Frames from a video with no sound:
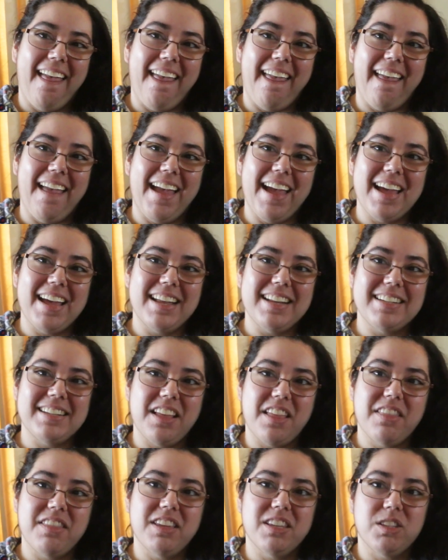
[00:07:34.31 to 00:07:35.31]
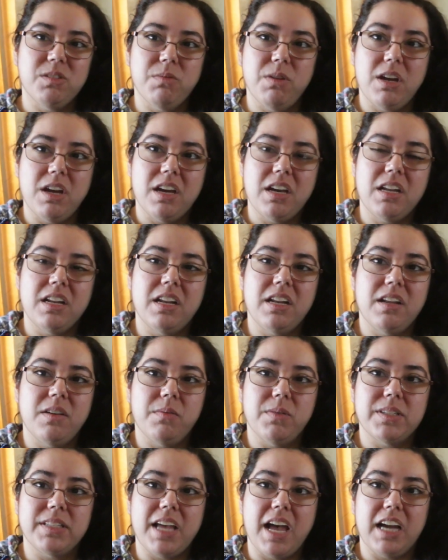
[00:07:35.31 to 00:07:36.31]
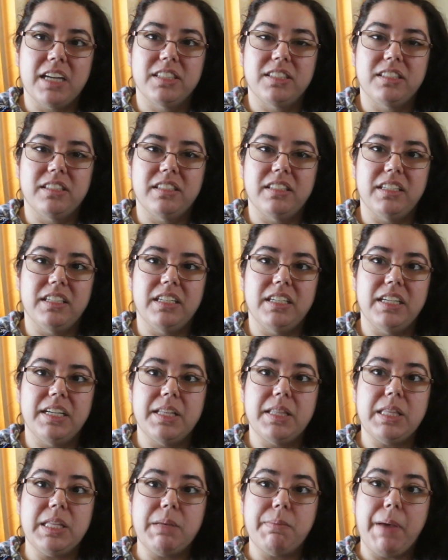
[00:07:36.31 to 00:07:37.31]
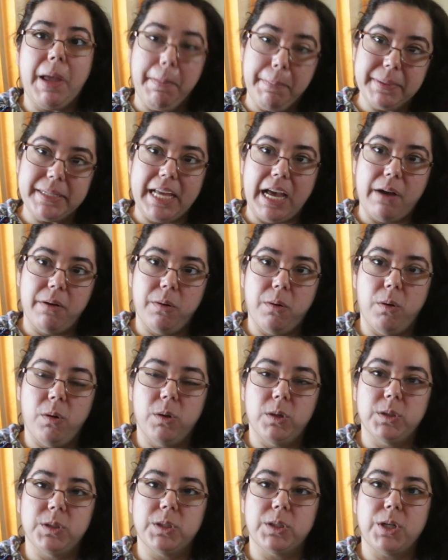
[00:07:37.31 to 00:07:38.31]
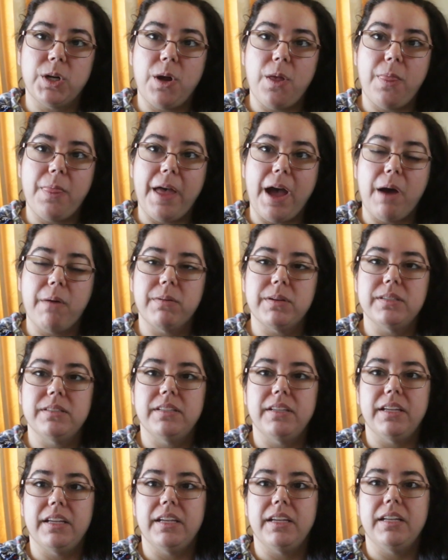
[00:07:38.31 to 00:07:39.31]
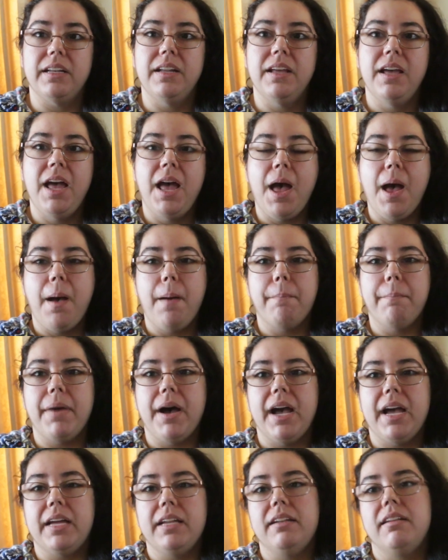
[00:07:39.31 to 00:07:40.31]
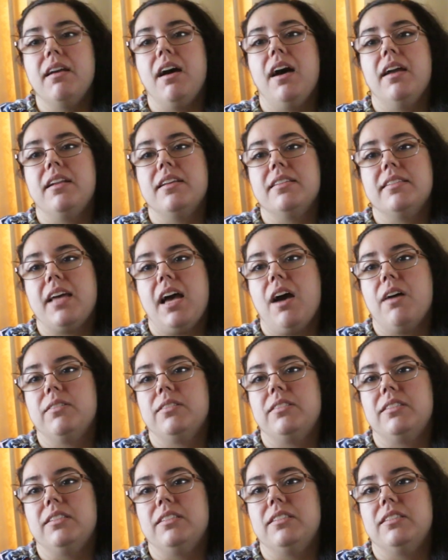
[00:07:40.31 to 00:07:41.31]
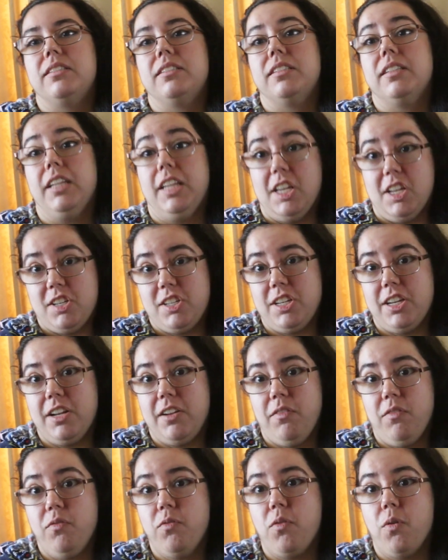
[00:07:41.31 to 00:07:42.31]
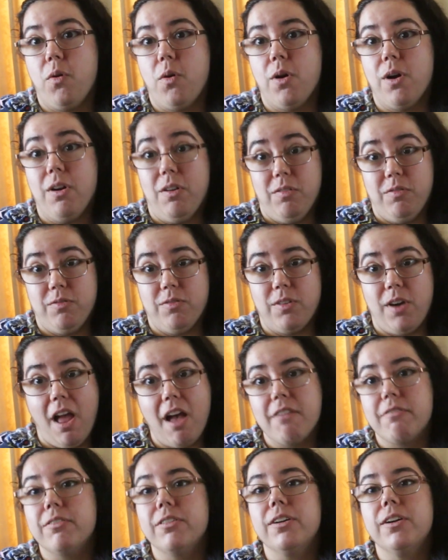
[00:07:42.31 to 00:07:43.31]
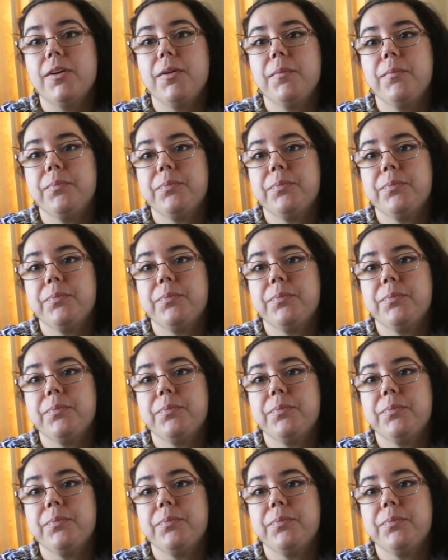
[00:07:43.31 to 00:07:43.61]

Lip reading: And this one was actually the paper towel holder that was in my Nana's house's kitchen for forever.